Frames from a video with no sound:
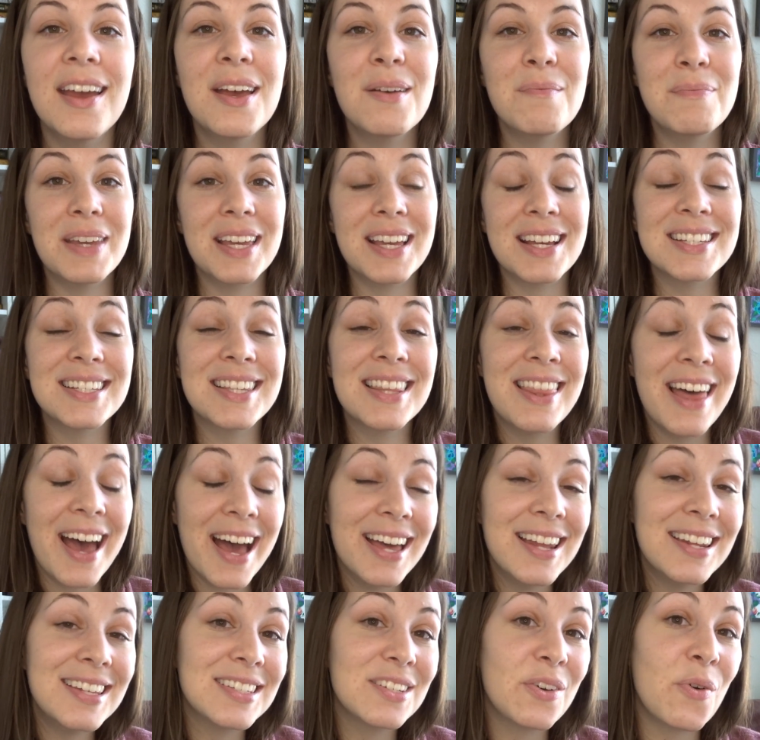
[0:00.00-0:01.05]
because
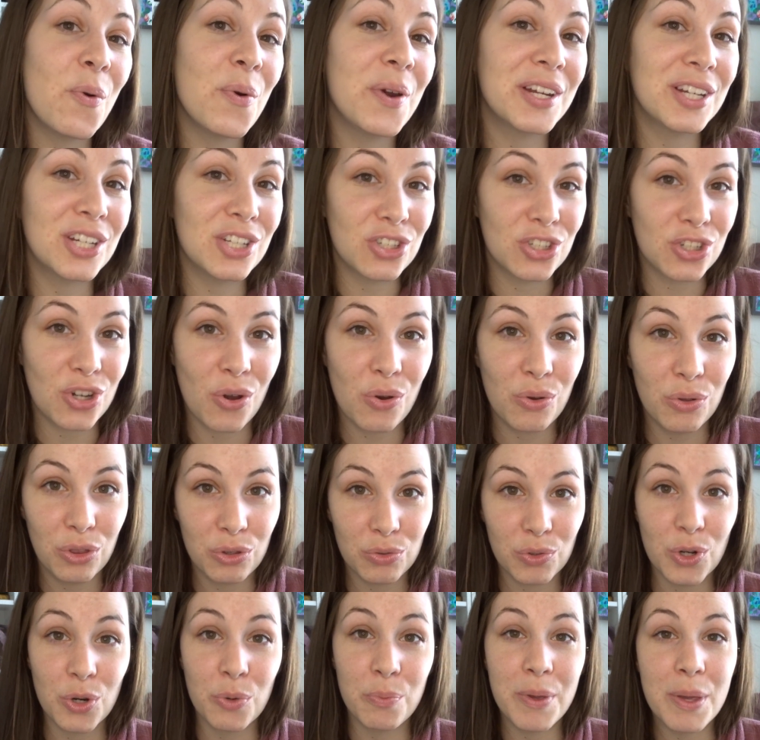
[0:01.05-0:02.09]
that is going to show
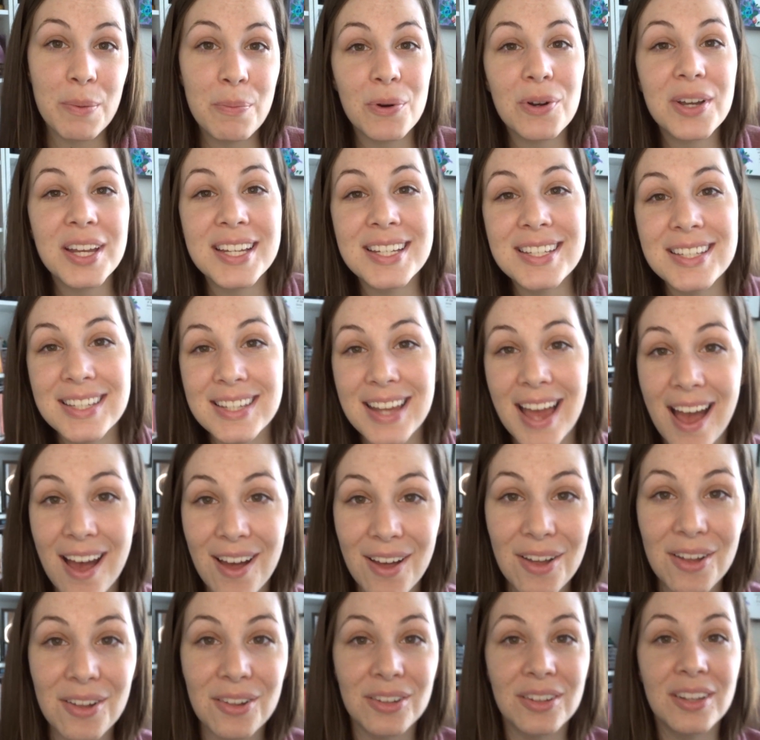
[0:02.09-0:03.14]
through. People can
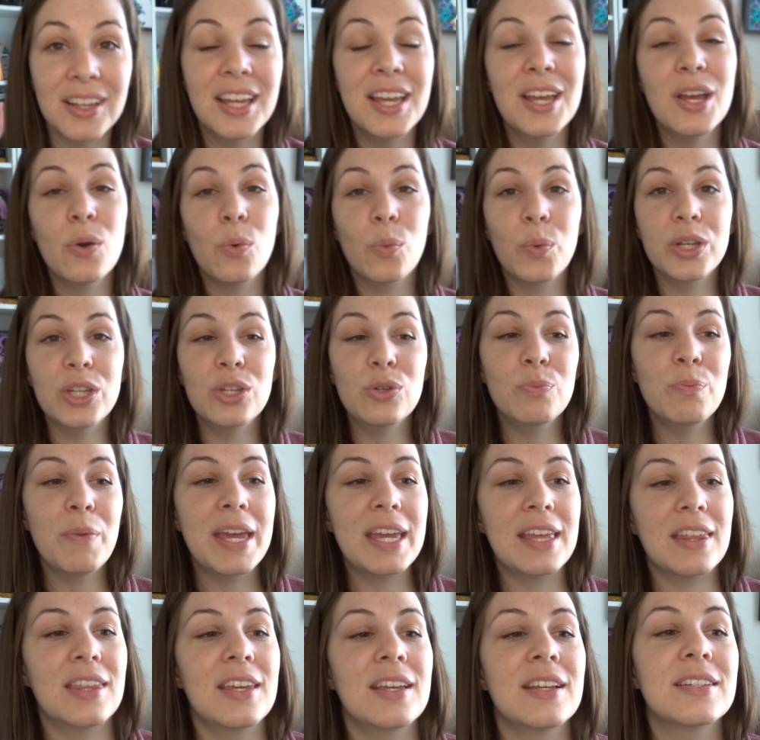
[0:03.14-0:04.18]
tell when you
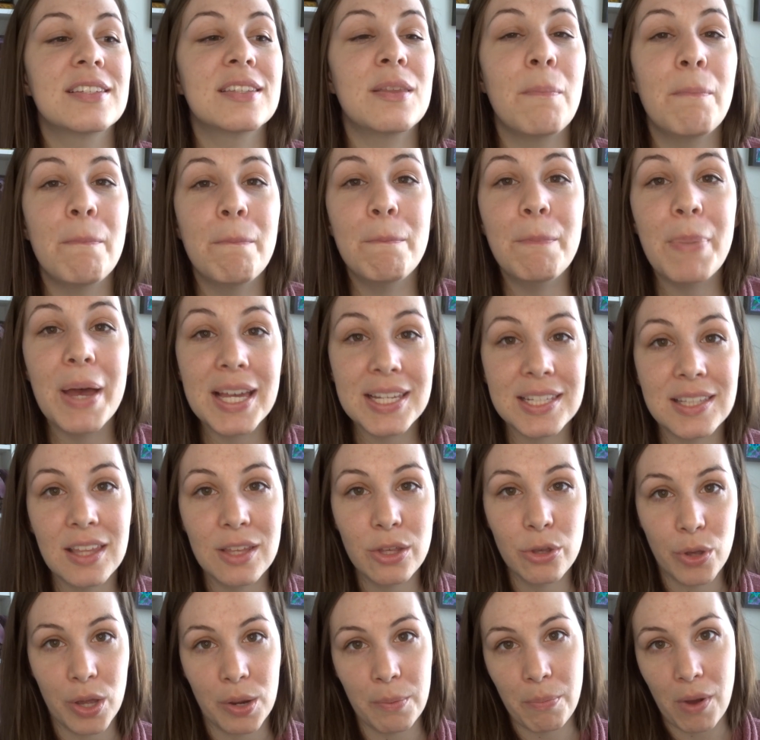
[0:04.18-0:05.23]
make things the best
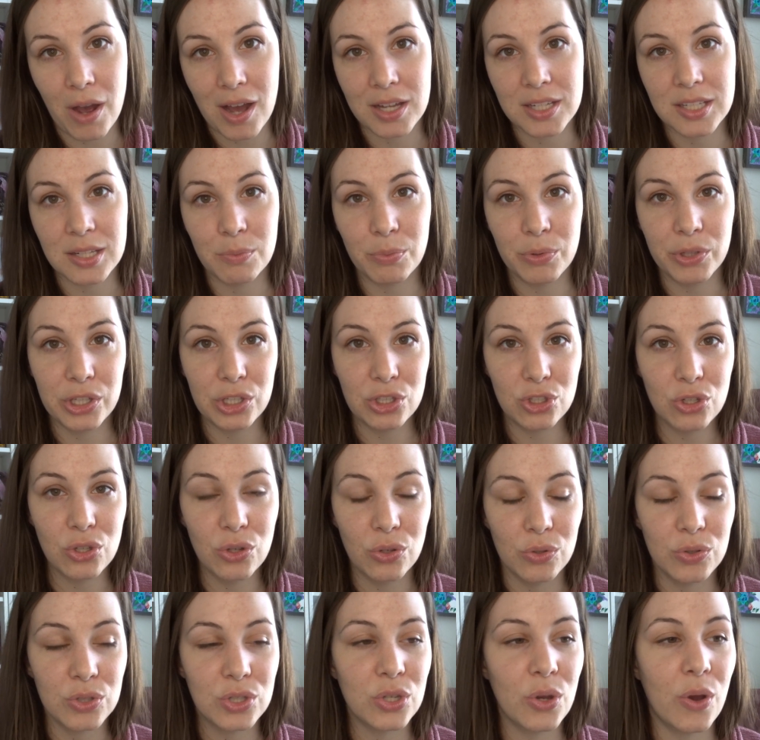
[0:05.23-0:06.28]
that you can possibly
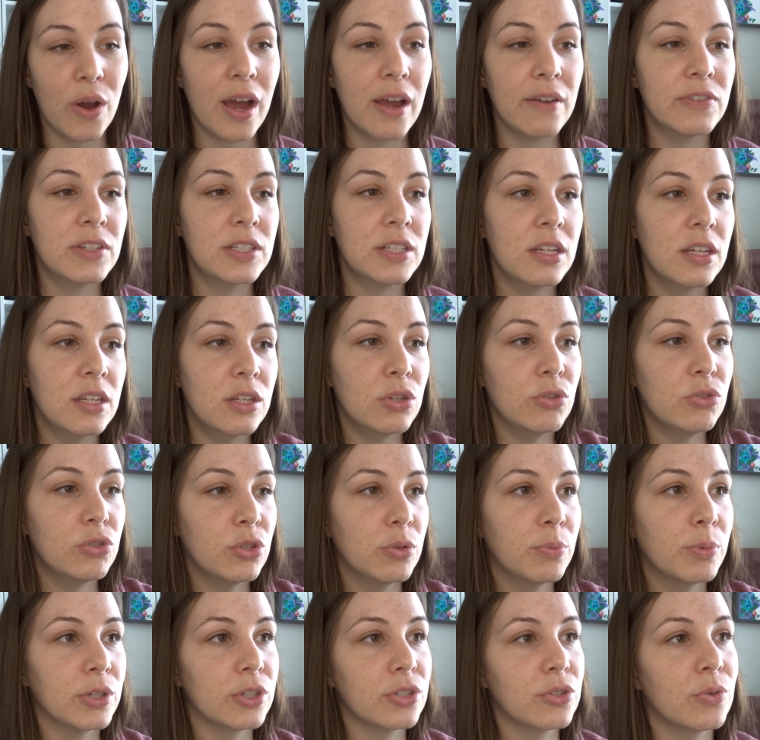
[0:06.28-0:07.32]
do. So I've seen
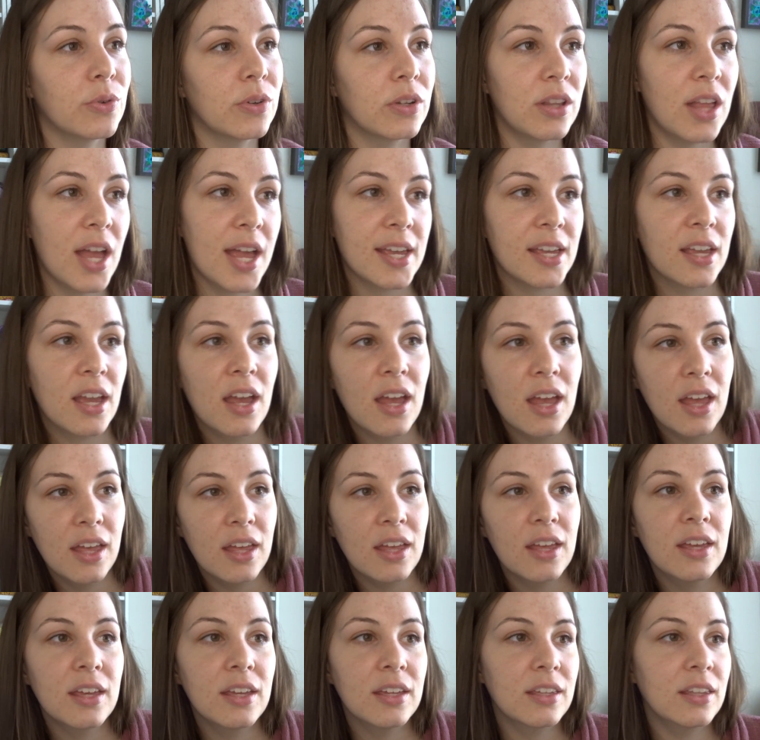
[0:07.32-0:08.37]
YouTubers who are like,
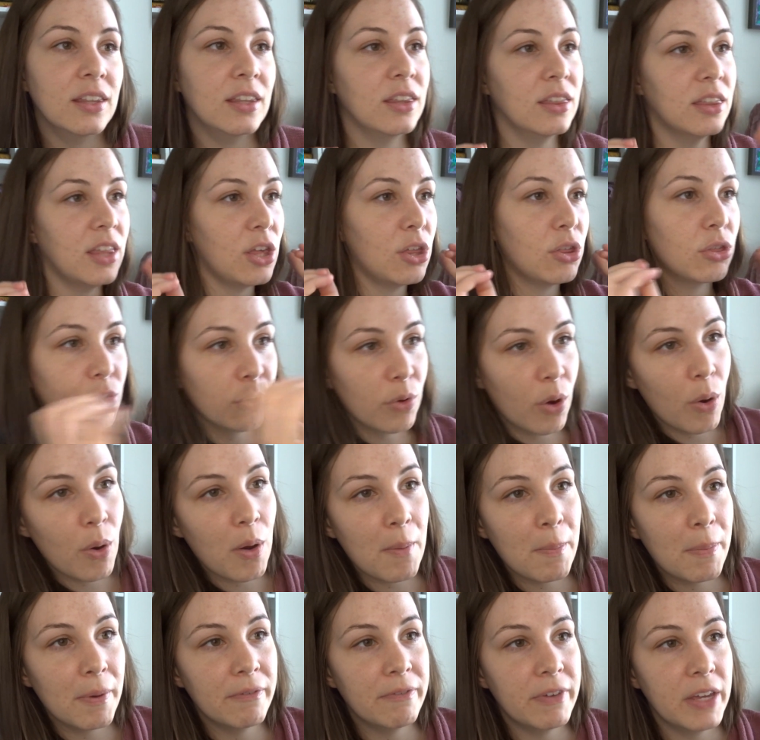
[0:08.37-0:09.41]
they throw
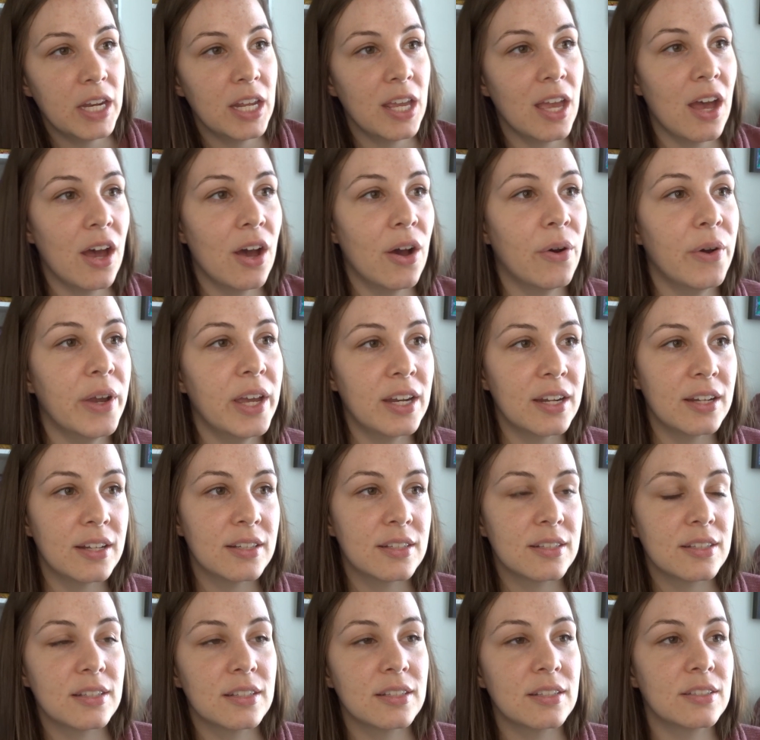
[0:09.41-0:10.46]
up a video and
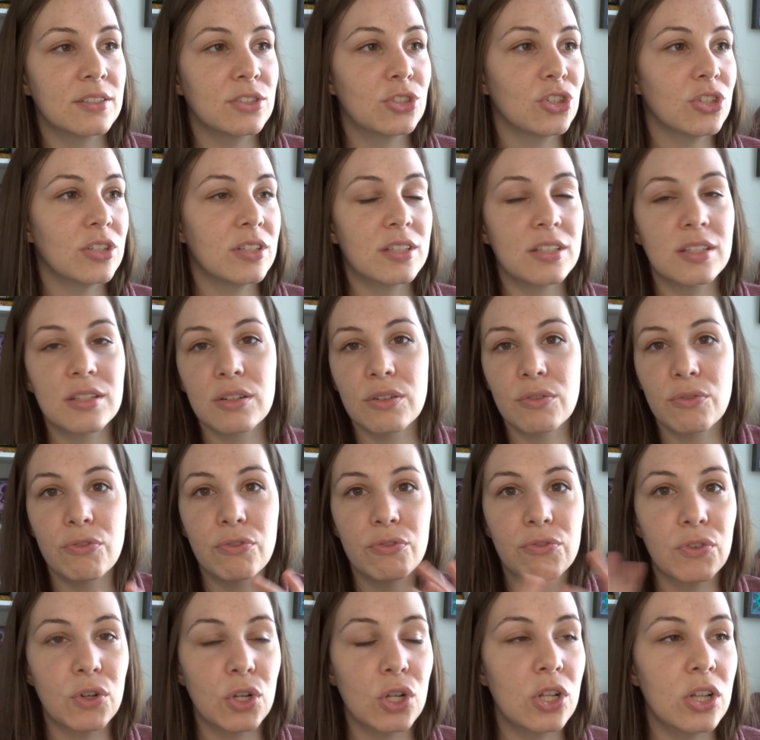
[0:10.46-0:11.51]
it's just
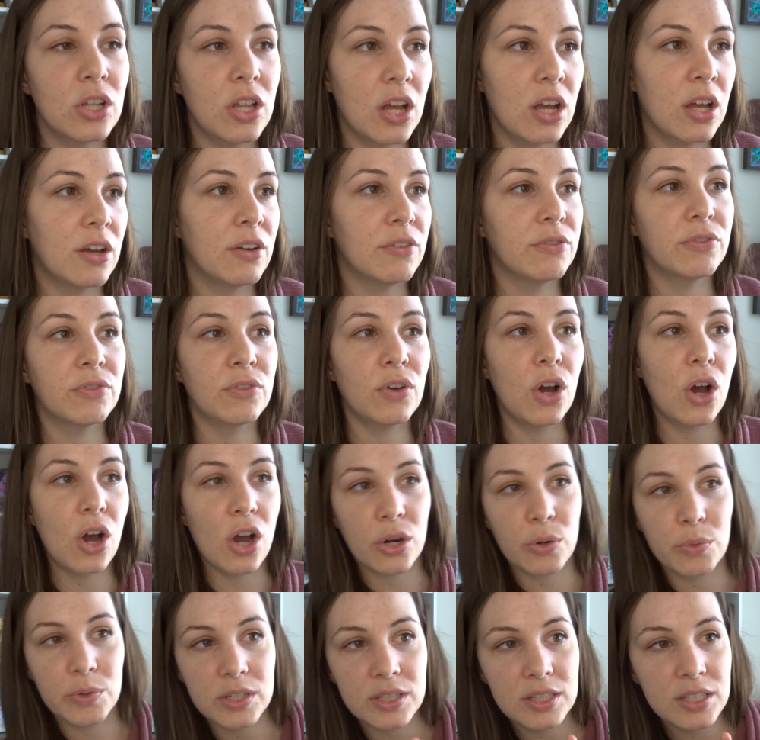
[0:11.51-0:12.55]
full of
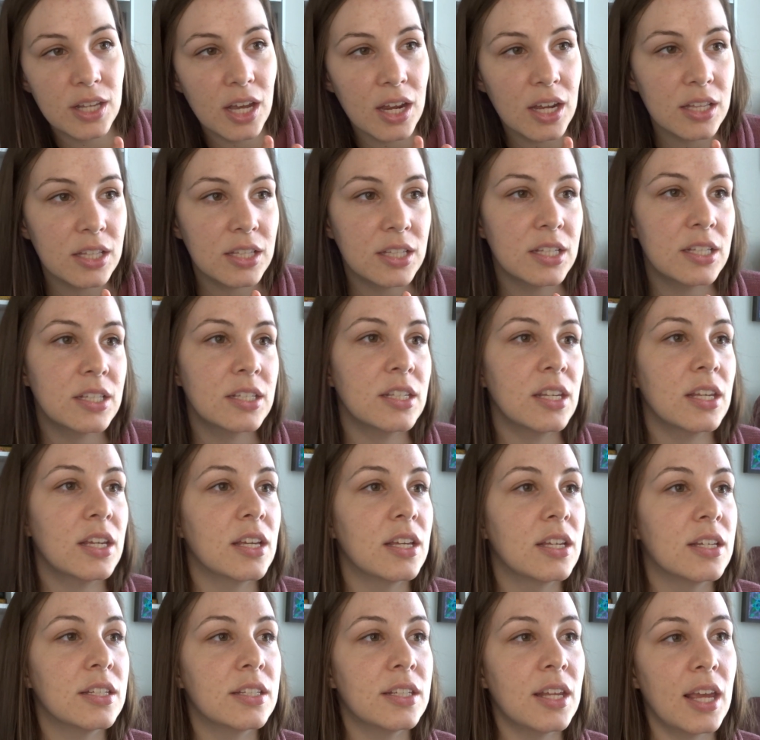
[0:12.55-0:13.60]
awkward
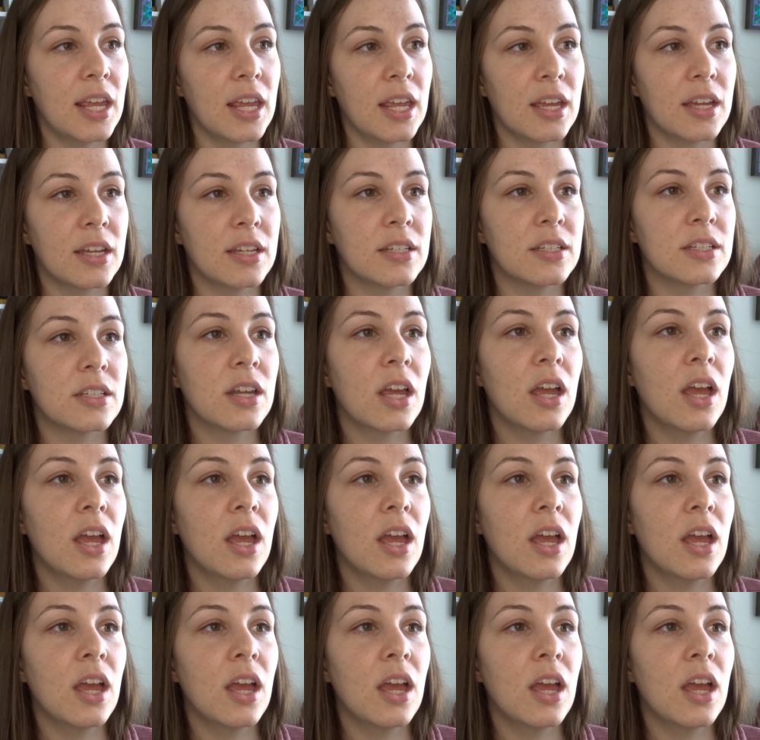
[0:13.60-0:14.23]
silences, and